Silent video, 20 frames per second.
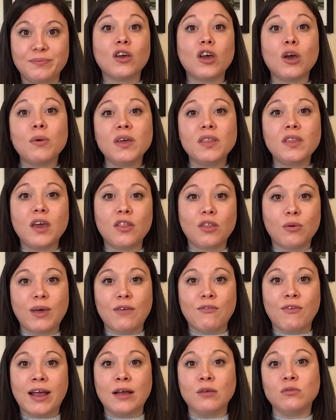Going the other
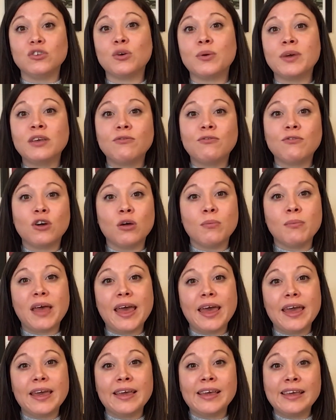way around, going from
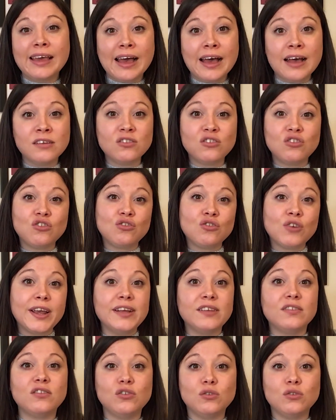a gas straight